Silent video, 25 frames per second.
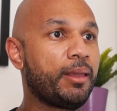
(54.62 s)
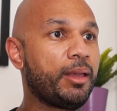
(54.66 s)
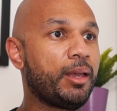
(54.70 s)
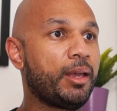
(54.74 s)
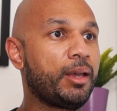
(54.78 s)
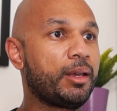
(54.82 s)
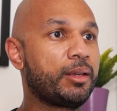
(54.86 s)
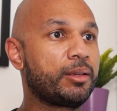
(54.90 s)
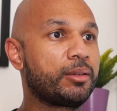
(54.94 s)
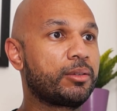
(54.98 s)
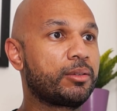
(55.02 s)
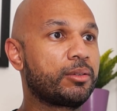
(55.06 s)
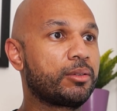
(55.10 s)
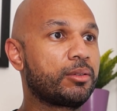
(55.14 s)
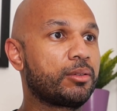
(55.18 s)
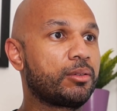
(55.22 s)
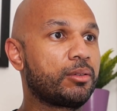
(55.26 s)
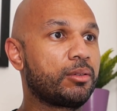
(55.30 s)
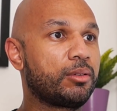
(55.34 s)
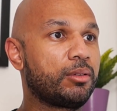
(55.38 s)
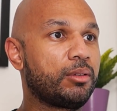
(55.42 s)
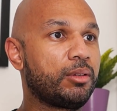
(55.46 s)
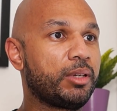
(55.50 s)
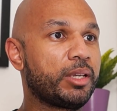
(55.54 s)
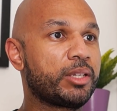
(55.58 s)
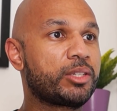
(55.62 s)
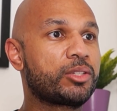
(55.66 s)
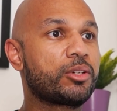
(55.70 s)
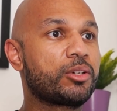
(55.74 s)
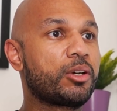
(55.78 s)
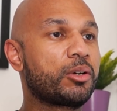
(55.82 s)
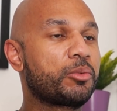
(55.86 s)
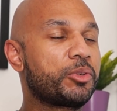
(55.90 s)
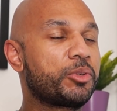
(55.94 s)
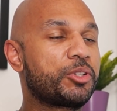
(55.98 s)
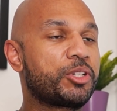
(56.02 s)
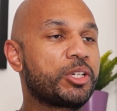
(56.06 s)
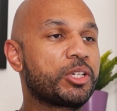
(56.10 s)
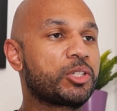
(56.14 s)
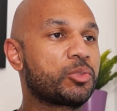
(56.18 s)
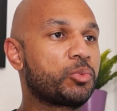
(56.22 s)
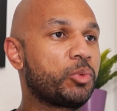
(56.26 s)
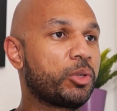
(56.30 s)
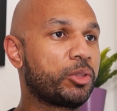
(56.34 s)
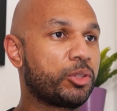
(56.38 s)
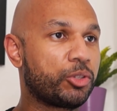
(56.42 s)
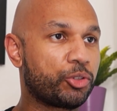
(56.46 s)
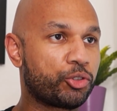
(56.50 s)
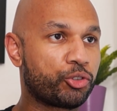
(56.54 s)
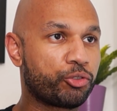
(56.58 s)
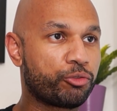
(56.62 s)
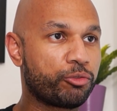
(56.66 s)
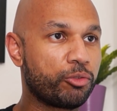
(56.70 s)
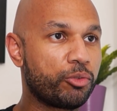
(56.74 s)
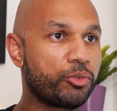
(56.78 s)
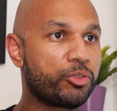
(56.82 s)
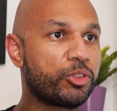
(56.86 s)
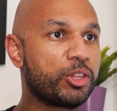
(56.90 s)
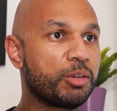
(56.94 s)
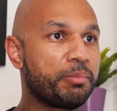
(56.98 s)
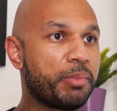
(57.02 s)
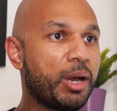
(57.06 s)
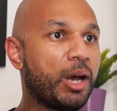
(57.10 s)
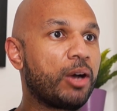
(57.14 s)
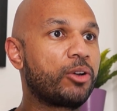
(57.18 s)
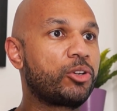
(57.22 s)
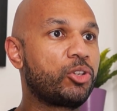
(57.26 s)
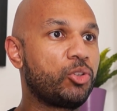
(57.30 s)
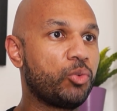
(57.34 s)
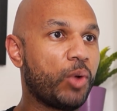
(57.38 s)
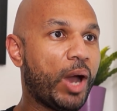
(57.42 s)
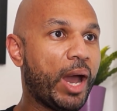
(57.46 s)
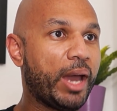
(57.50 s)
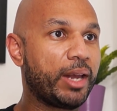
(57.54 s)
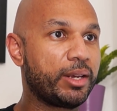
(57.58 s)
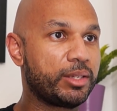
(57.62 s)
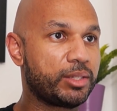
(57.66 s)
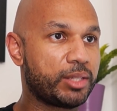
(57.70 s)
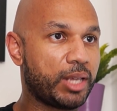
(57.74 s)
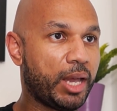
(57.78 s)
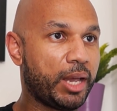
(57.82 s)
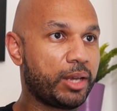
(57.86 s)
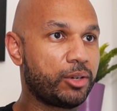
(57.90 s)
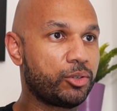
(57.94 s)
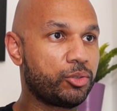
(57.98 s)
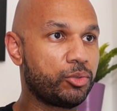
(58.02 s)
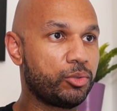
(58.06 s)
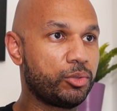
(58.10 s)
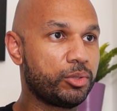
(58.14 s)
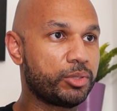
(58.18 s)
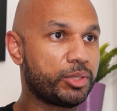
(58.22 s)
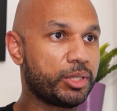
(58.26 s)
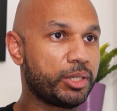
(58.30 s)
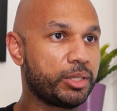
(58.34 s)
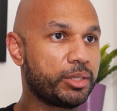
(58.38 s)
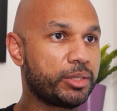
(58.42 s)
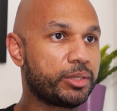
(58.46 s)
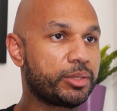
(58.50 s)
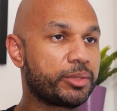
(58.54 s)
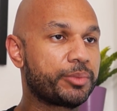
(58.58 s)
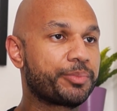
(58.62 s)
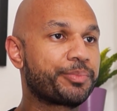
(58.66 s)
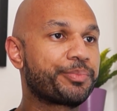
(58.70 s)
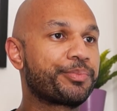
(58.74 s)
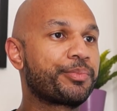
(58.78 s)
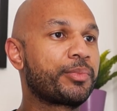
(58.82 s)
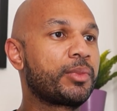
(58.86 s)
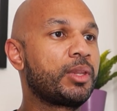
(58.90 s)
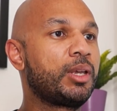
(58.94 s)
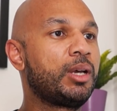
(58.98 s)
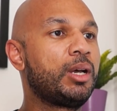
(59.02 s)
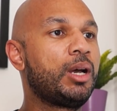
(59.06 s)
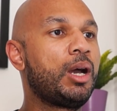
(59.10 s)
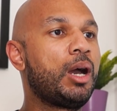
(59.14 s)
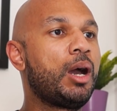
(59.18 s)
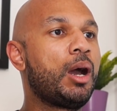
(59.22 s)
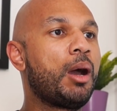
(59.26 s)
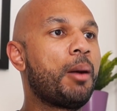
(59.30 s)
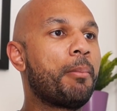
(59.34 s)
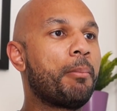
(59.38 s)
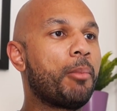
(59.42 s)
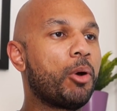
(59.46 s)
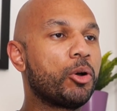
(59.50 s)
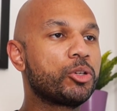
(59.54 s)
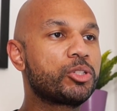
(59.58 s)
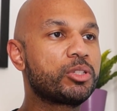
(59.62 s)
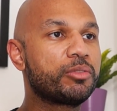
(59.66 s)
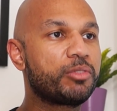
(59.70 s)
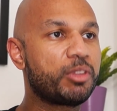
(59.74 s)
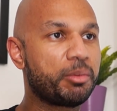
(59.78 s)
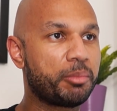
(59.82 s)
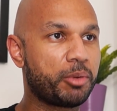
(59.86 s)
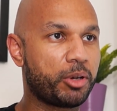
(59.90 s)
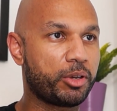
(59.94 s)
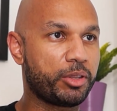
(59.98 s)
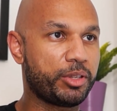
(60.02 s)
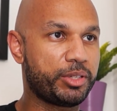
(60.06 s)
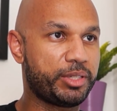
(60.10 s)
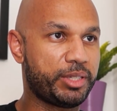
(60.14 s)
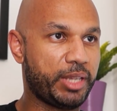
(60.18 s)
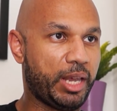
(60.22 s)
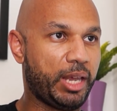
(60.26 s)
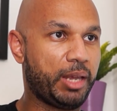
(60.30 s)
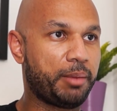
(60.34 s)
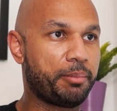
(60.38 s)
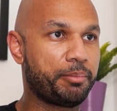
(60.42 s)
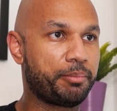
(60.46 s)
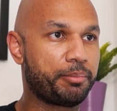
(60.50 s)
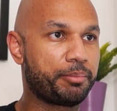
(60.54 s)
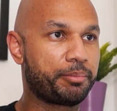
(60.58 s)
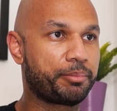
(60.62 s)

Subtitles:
And let's start with just what the truth about UI design tools is. Most of them are the same.